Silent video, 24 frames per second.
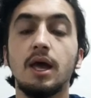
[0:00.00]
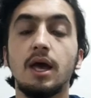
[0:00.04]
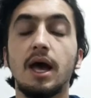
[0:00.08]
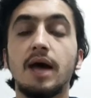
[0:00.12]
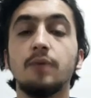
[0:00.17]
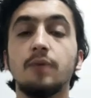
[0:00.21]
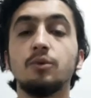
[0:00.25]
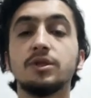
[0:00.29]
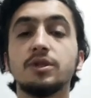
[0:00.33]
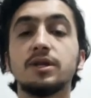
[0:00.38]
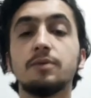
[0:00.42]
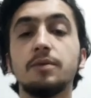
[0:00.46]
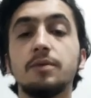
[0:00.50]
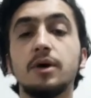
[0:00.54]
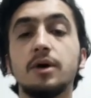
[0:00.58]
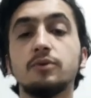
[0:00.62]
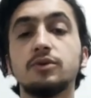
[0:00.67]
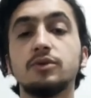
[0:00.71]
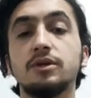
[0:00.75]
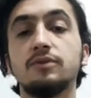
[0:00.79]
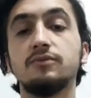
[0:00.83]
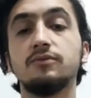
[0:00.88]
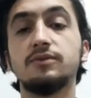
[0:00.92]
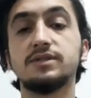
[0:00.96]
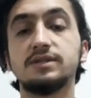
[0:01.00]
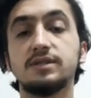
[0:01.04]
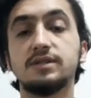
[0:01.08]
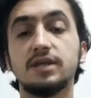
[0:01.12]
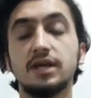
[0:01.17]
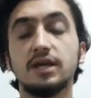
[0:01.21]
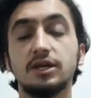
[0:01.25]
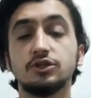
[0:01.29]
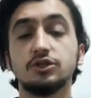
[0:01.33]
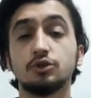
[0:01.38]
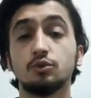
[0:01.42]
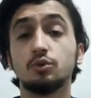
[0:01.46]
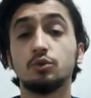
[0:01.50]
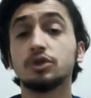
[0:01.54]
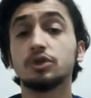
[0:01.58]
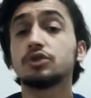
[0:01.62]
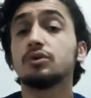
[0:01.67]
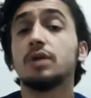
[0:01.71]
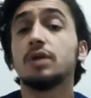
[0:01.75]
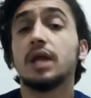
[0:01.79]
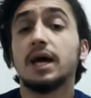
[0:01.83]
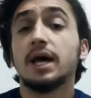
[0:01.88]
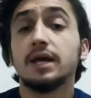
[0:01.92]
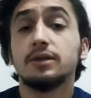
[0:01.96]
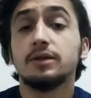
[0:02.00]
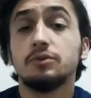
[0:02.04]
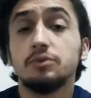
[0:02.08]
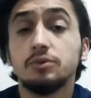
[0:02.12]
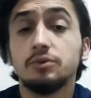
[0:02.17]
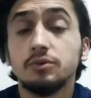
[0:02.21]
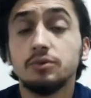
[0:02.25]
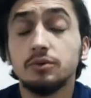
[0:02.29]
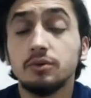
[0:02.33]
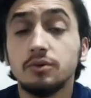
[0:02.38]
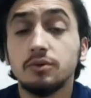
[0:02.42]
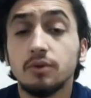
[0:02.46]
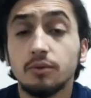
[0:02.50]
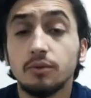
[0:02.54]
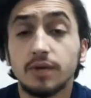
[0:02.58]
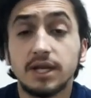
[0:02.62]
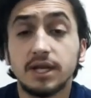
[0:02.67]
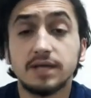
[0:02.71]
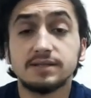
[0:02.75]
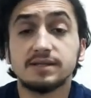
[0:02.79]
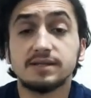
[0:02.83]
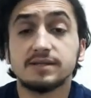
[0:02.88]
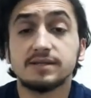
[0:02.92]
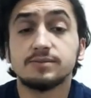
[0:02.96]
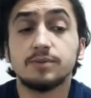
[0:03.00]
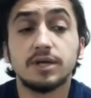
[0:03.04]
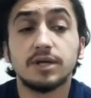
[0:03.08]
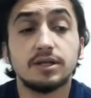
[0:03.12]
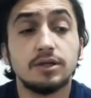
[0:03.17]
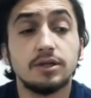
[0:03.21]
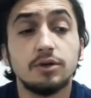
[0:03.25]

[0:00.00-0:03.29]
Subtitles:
And what about investigation? What shall I do when I suspect